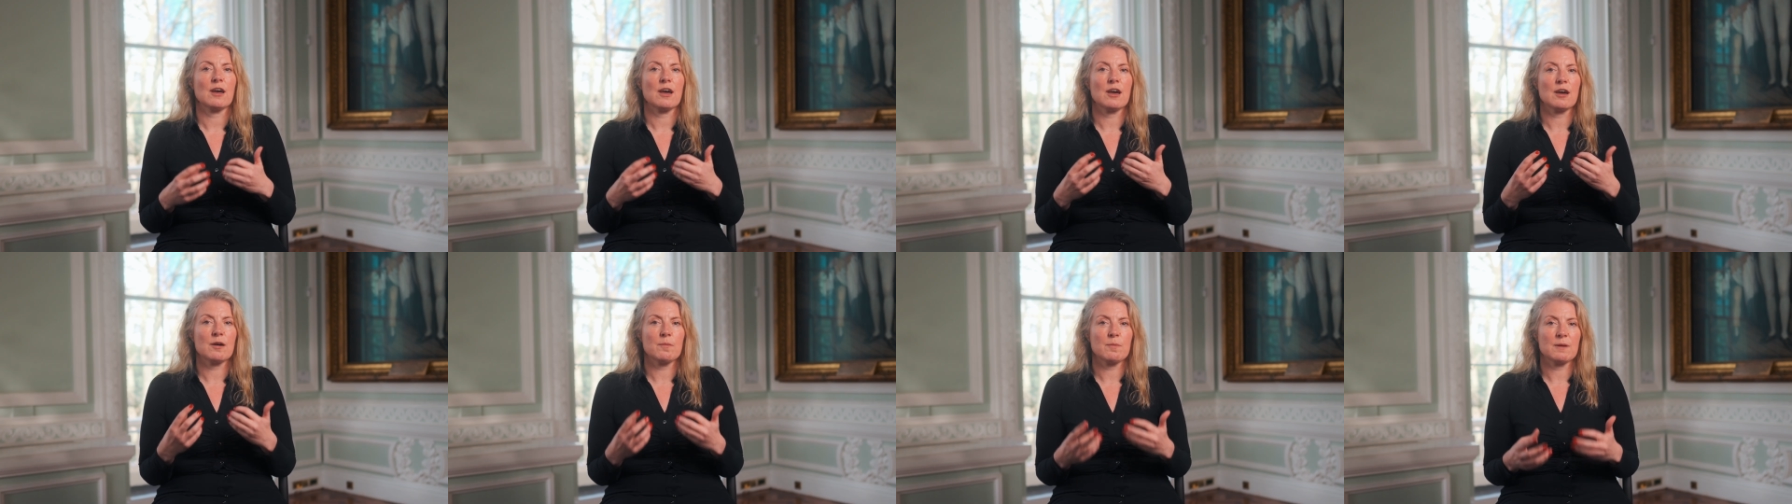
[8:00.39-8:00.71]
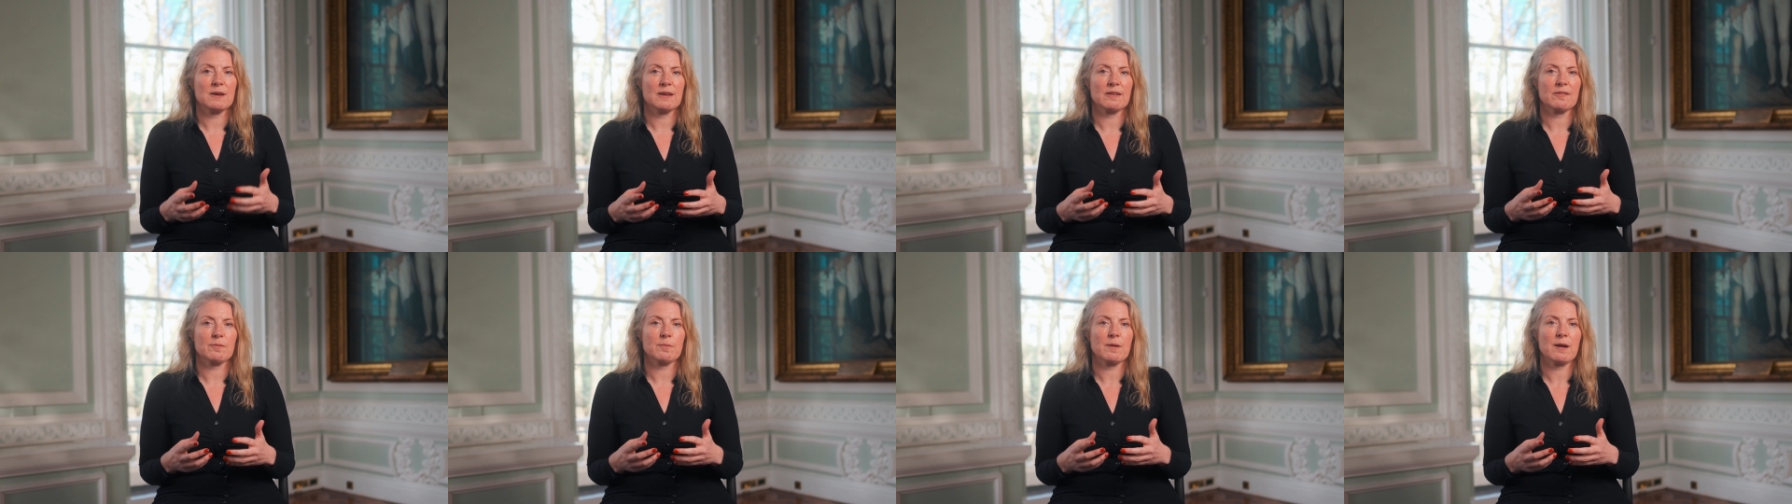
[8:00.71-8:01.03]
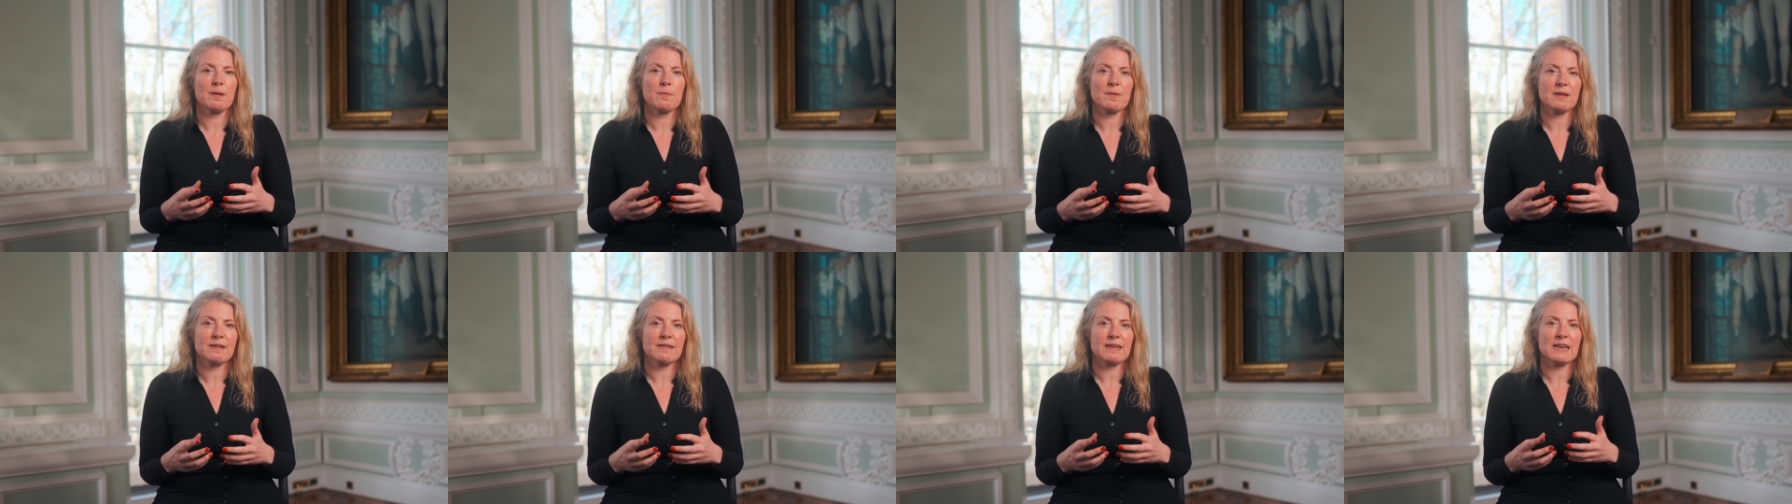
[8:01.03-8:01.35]
urban
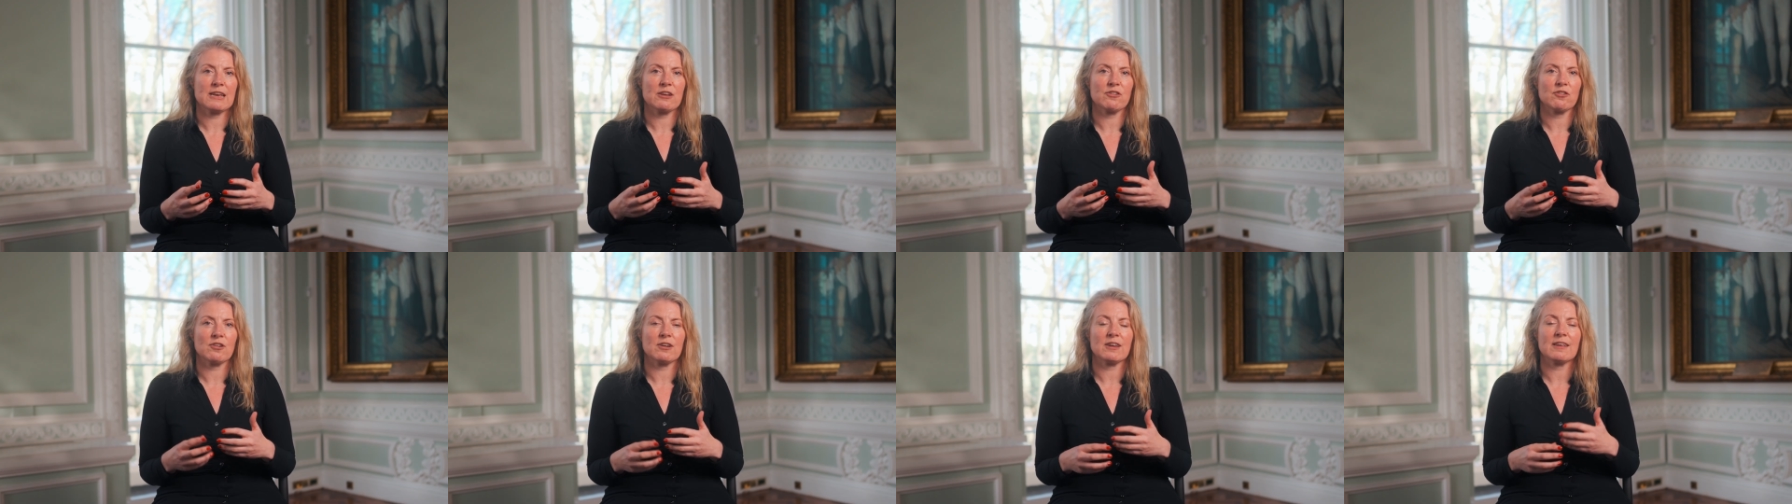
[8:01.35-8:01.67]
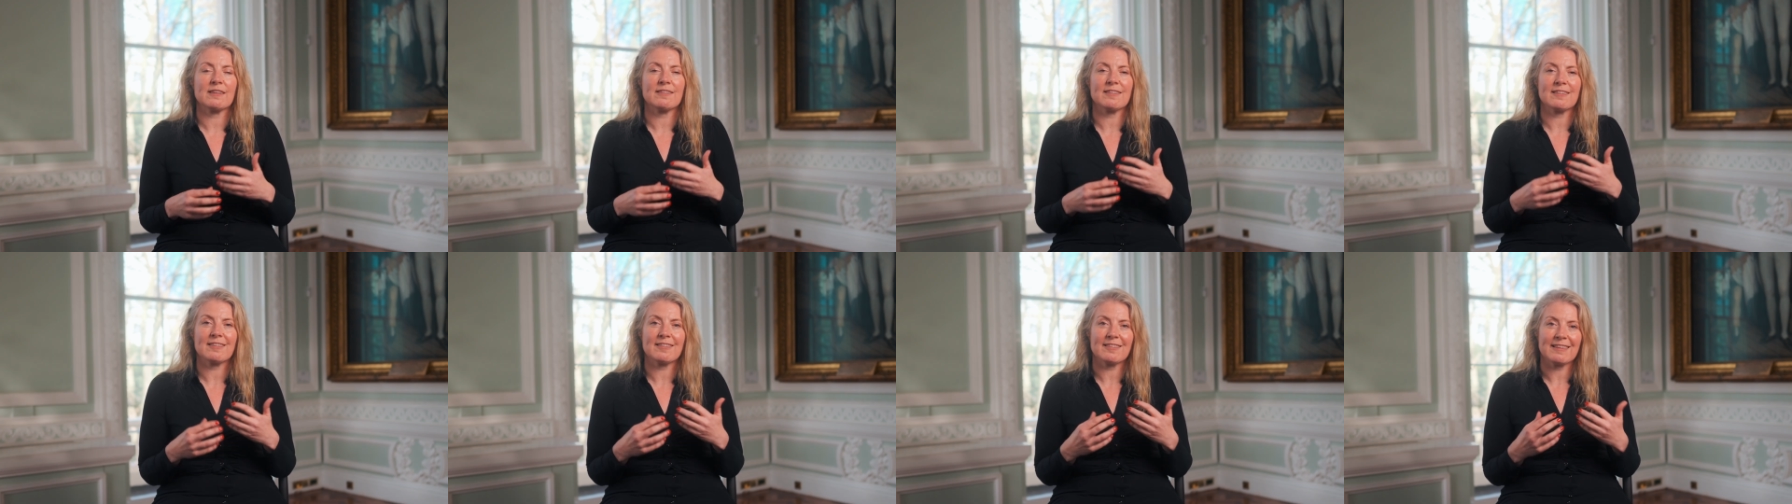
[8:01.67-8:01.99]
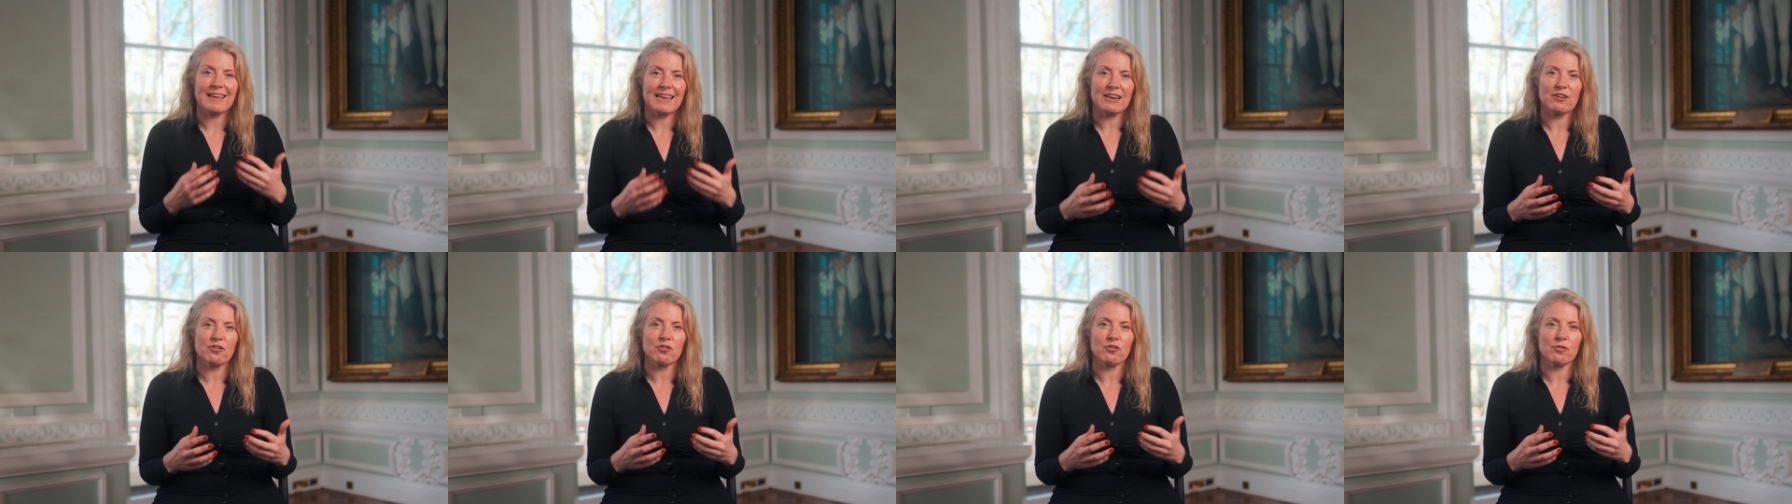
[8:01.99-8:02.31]
experimentation is
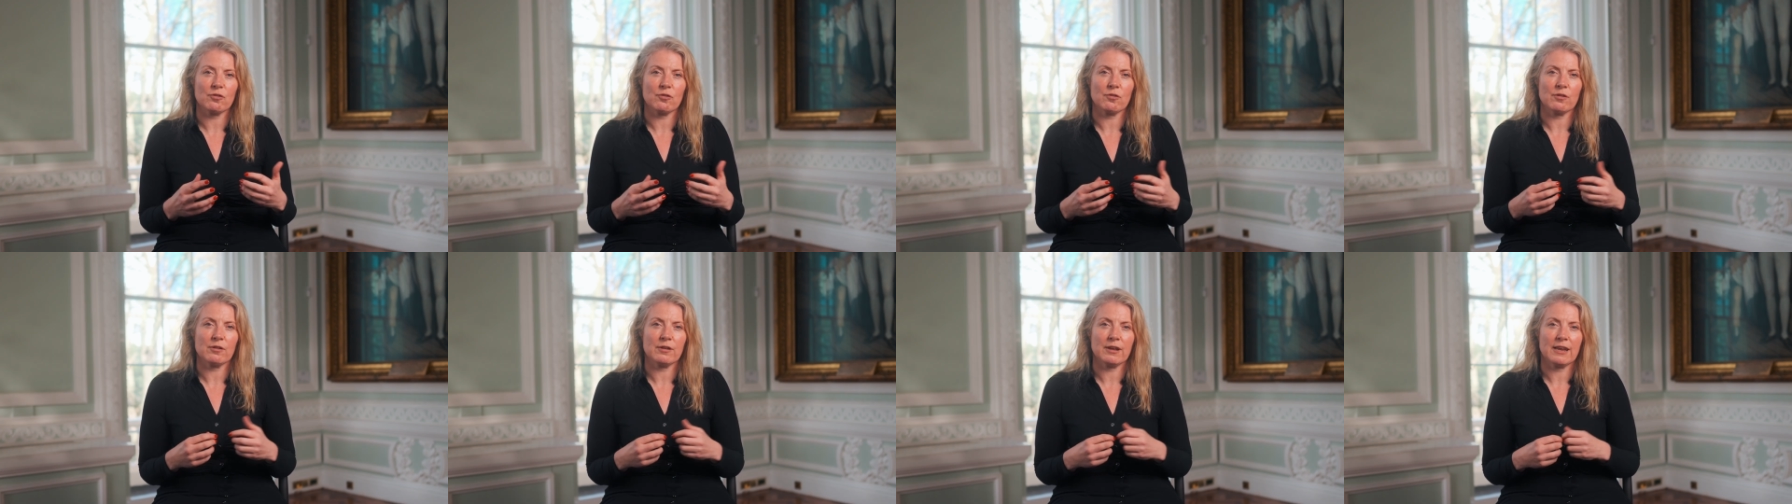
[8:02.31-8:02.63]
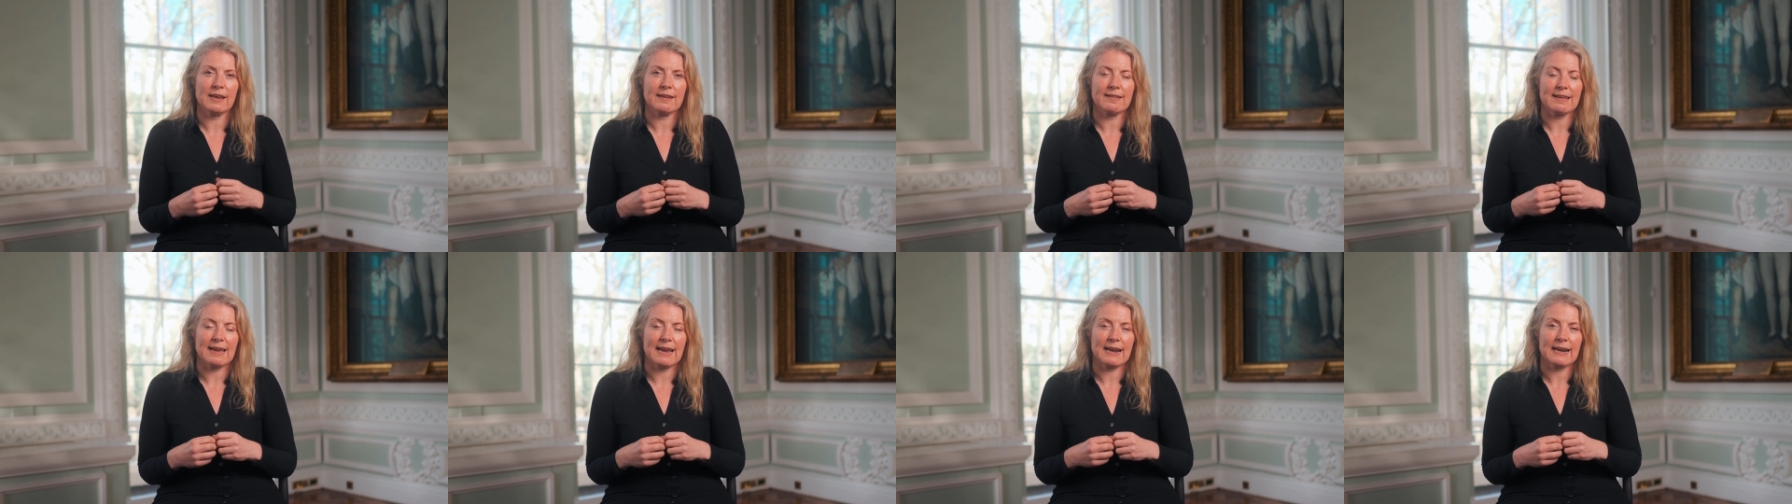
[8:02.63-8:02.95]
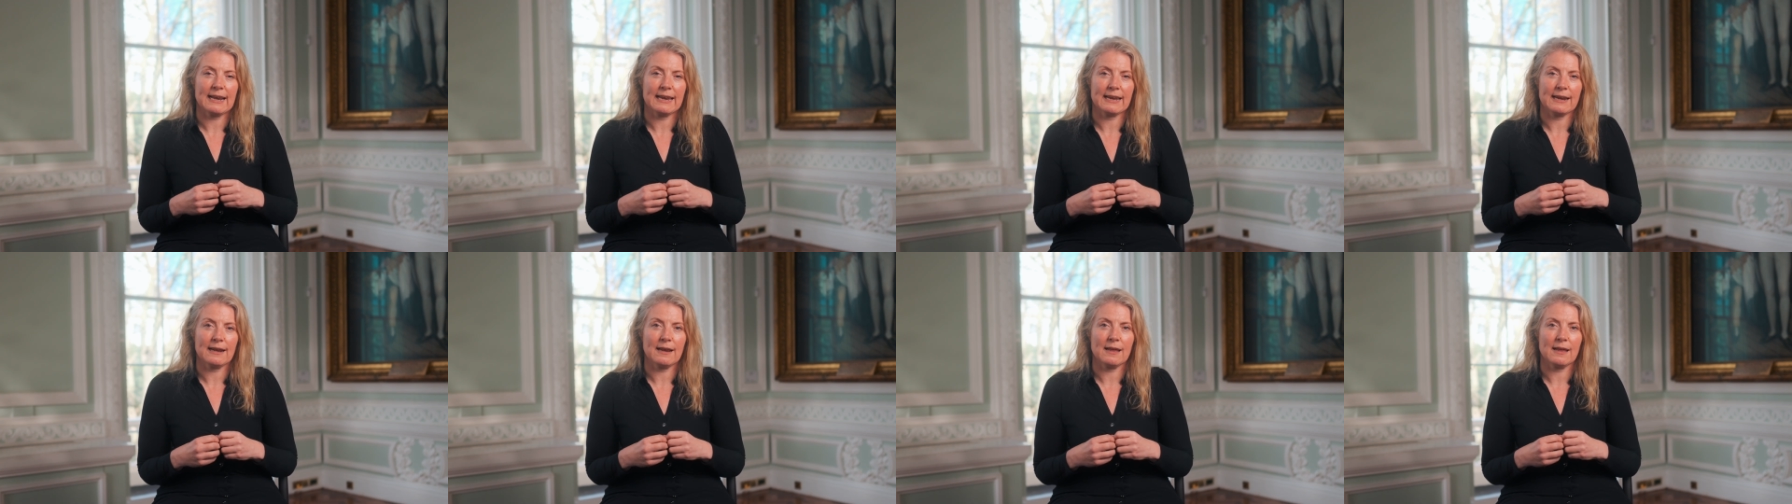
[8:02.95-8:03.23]
essential in tackling